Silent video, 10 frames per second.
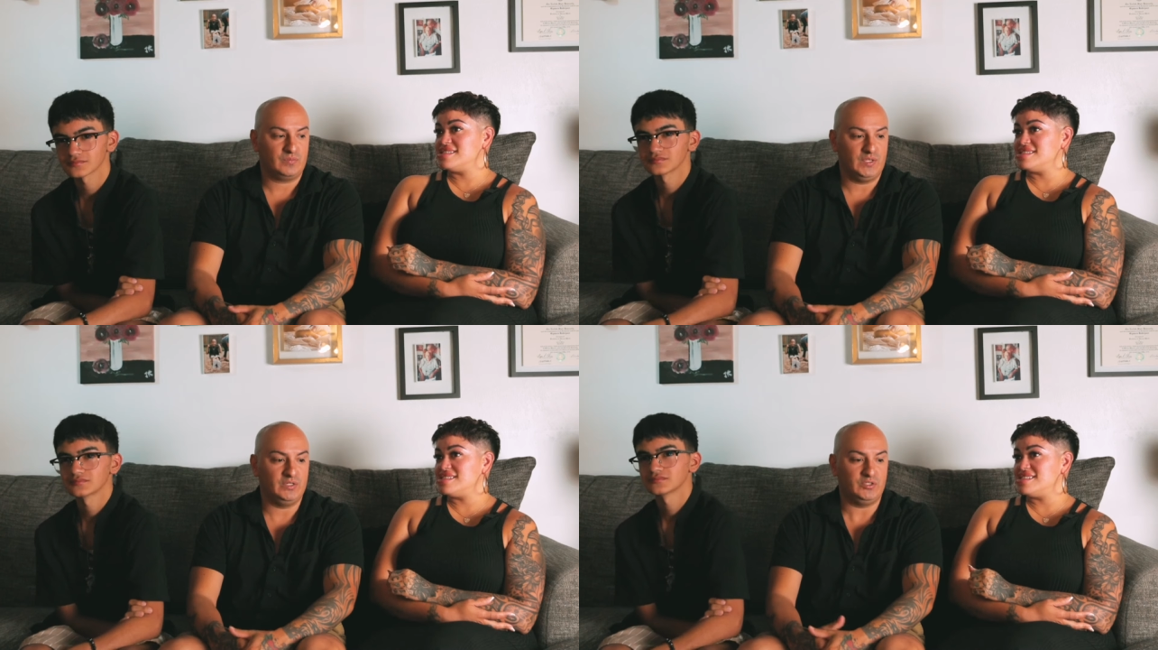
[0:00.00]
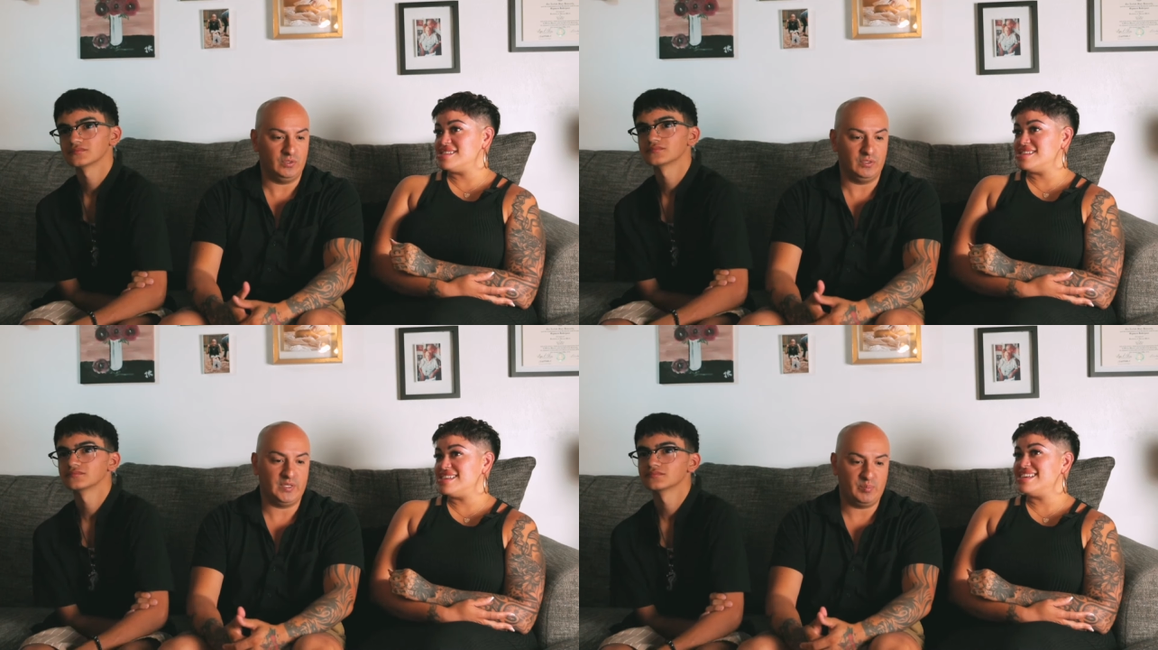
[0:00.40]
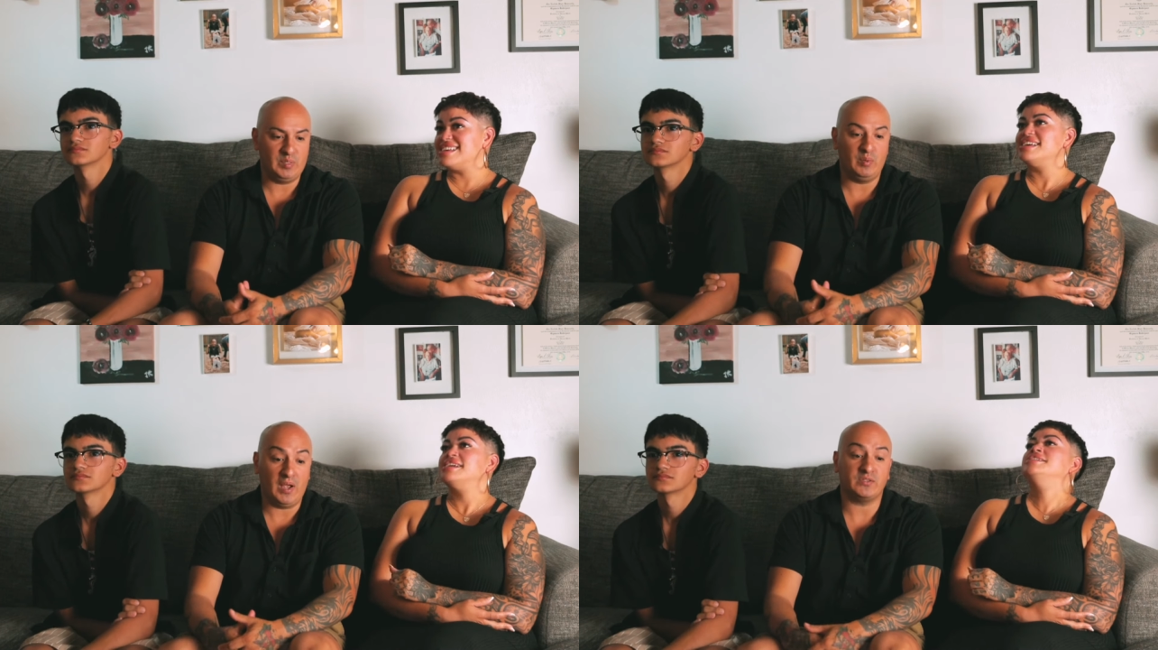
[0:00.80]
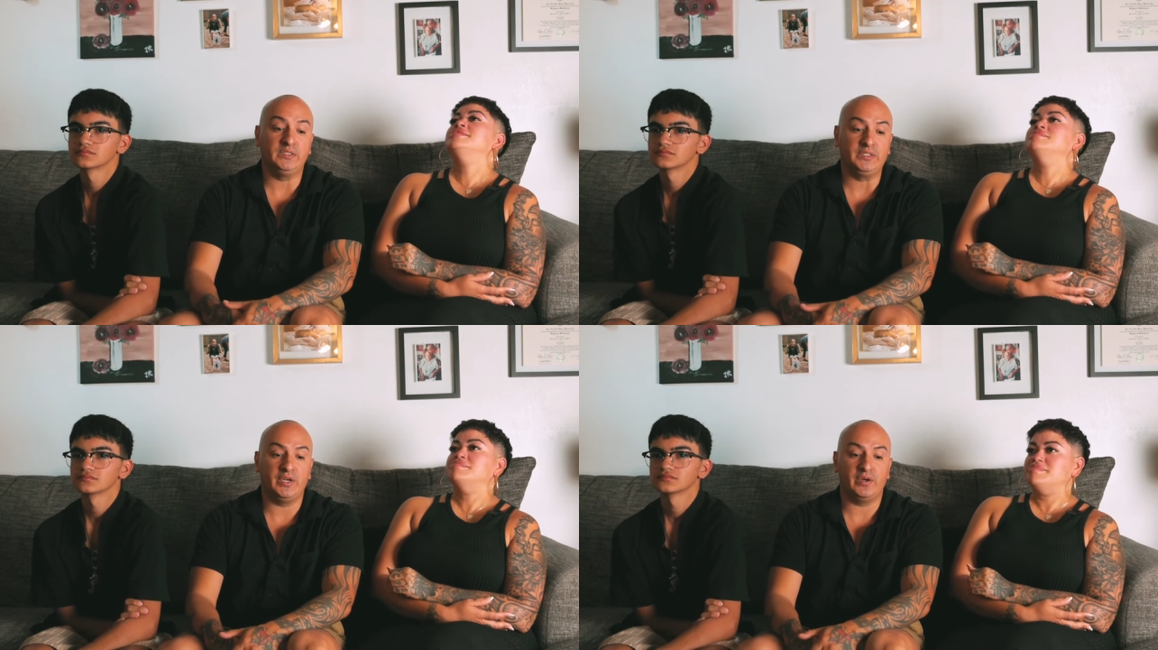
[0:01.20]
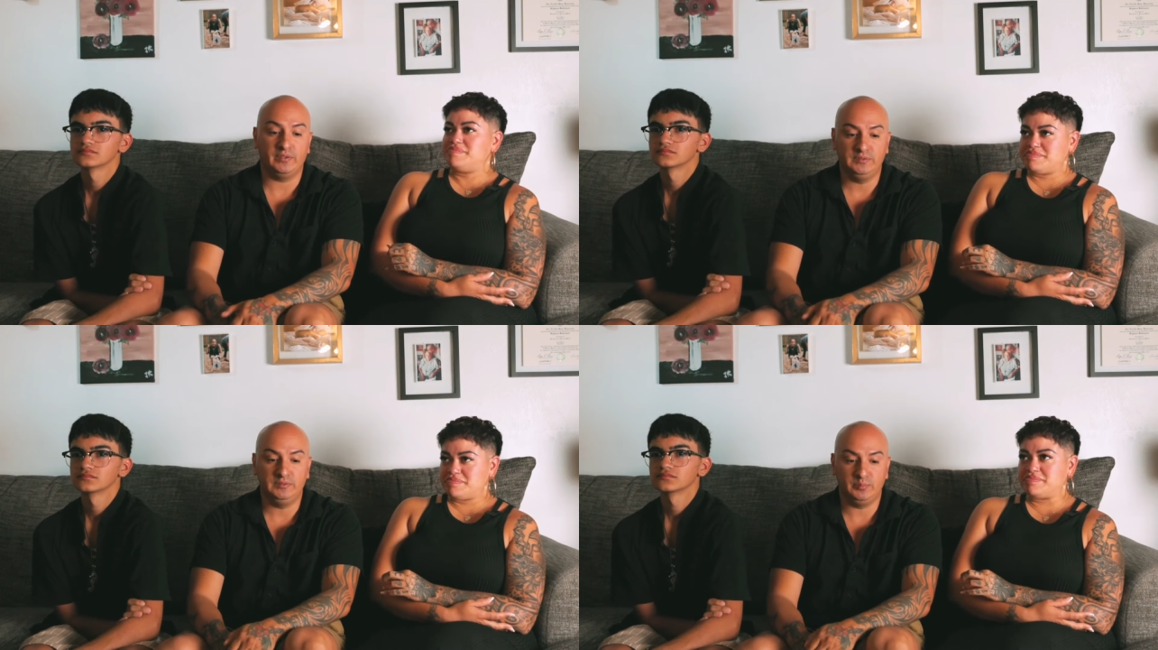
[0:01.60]
Speaker 1: it showed us that people actually
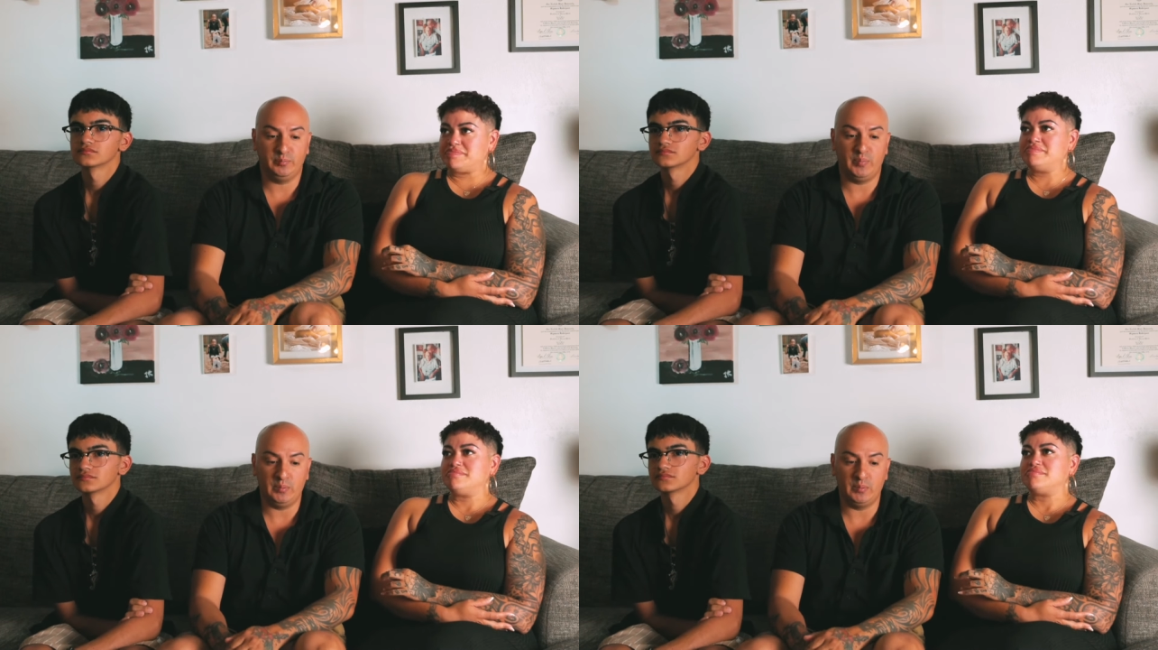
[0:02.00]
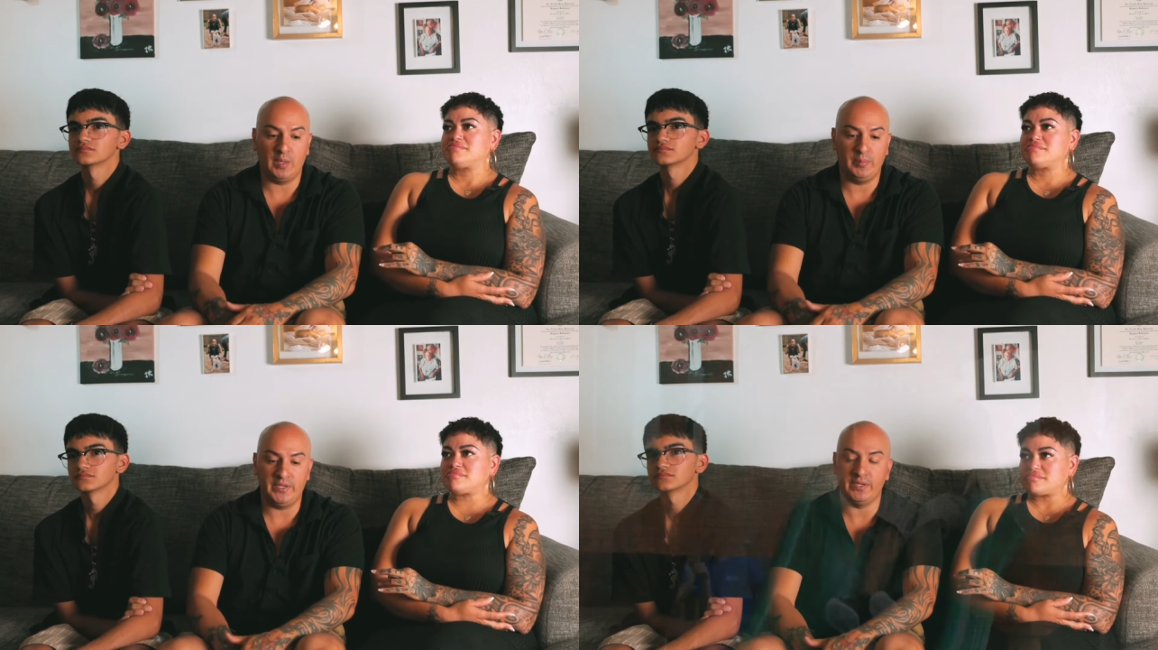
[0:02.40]
care. Mm -hmm. People coming